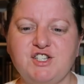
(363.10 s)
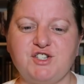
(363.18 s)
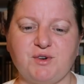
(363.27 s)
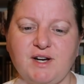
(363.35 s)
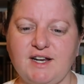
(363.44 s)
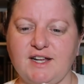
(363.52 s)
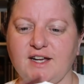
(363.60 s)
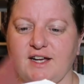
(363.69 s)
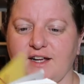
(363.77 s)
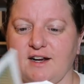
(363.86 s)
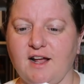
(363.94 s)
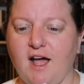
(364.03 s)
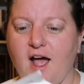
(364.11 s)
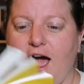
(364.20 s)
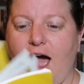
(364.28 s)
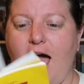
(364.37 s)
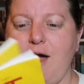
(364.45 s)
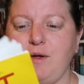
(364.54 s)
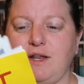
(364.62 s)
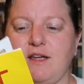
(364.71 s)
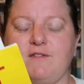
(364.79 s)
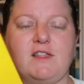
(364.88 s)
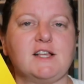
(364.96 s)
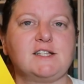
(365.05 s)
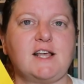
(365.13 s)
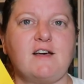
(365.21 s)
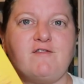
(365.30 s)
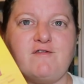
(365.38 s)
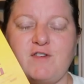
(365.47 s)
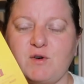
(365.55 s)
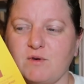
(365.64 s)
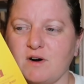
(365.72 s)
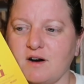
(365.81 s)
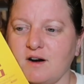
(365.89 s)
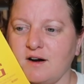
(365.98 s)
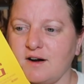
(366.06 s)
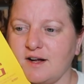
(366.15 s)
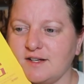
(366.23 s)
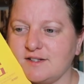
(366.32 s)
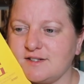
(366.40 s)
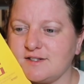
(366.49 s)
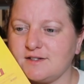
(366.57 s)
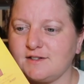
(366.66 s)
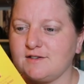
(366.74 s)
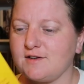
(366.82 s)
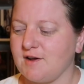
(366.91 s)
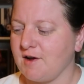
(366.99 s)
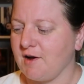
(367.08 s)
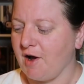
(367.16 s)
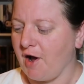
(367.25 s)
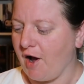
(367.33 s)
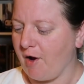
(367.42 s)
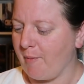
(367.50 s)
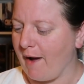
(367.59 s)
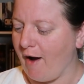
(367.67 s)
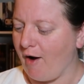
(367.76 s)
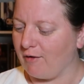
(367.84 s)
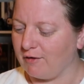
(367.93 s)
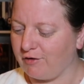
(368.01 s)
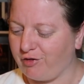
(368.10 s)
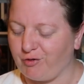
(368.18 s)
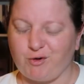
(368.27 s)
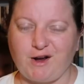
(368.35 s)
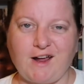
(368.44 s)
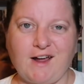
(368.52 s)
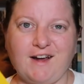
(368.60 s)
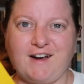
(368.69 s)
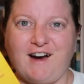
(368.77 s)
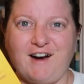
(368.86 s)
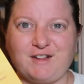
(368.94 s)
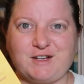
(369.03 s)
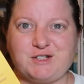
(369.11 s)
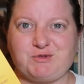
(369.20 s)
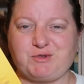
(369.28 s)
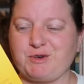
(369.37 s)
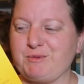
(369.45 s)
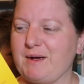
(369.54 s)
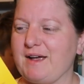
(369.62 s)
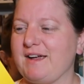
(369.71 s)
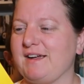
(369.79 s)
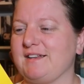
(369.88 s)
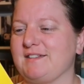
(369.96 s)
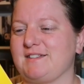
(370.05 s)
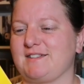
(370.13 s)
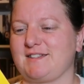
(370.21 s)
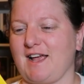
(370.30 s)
enjoyed it. I would give this a 4. It's about 3 college roommates